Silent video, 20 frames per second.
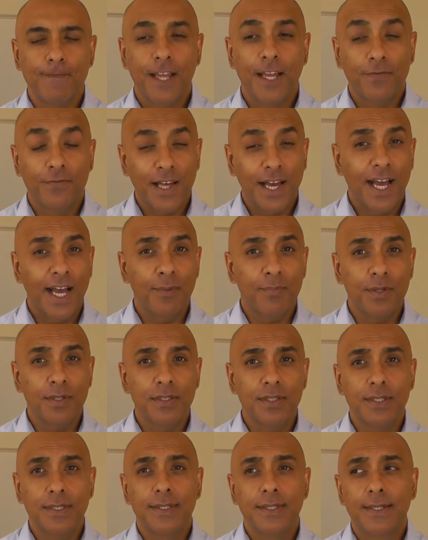if that
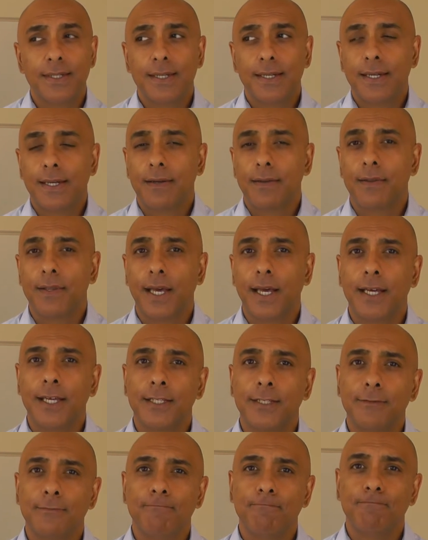happens,
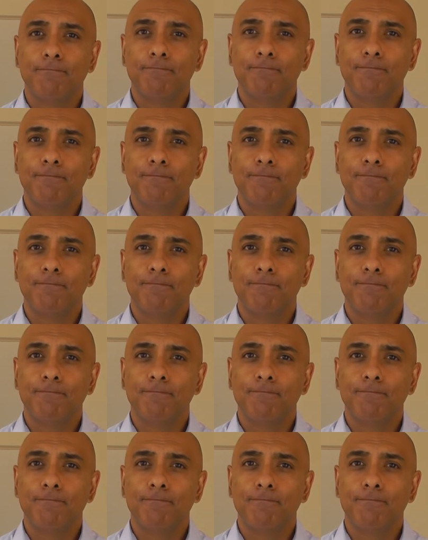then